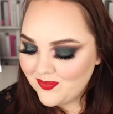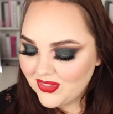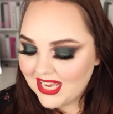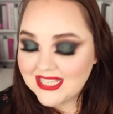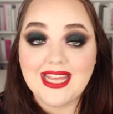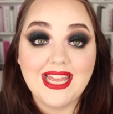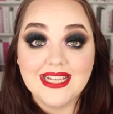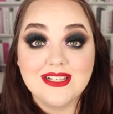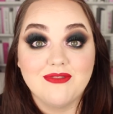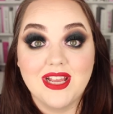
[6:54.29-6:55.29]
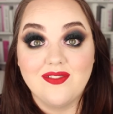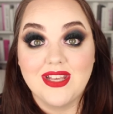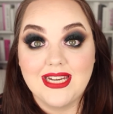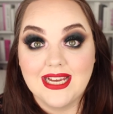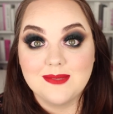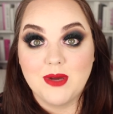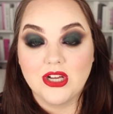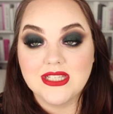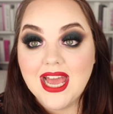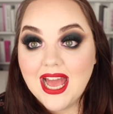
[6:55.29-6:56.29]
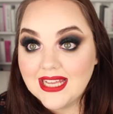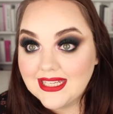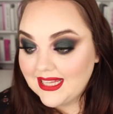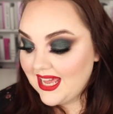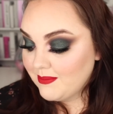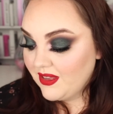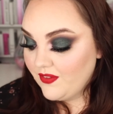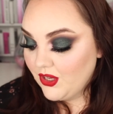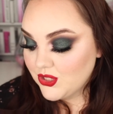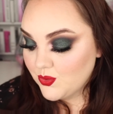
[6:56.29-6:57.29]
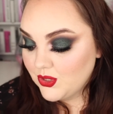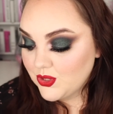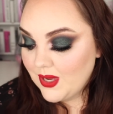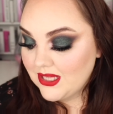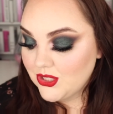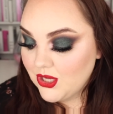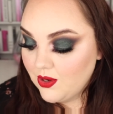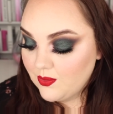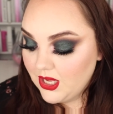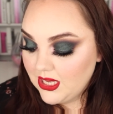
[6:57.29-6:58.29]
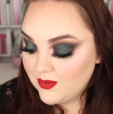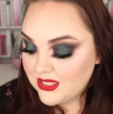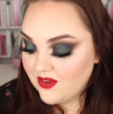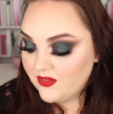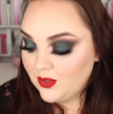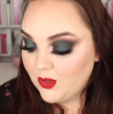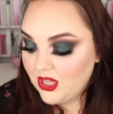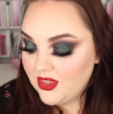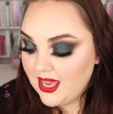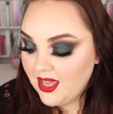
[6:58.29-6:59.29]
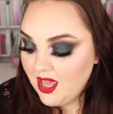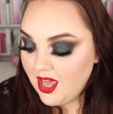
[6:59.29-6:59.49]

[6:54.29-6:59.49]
Like I say, it is a really, really nice box. I did like my first one as well, so it was definitely worth it.